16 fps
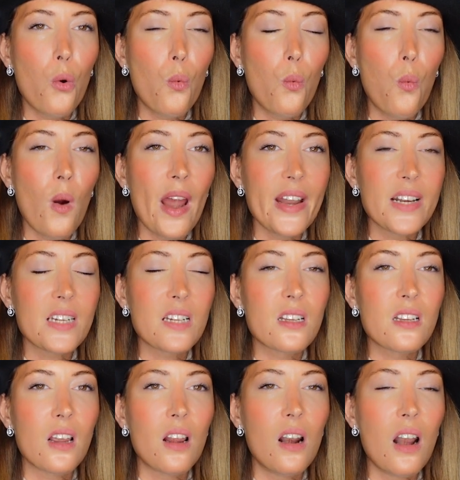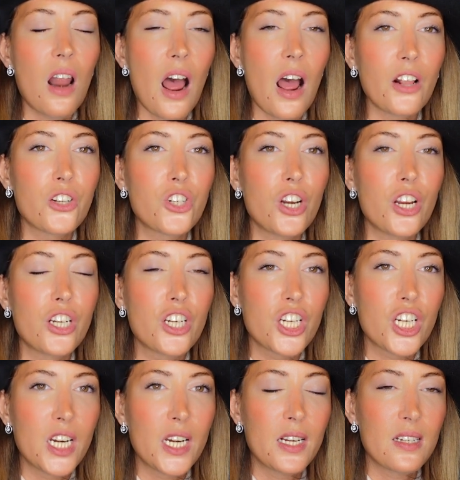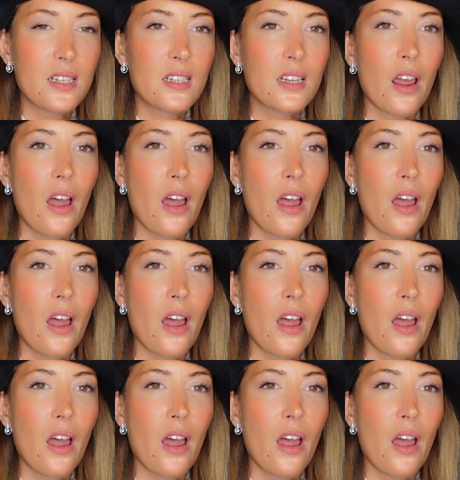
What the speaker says: waist, large jeans.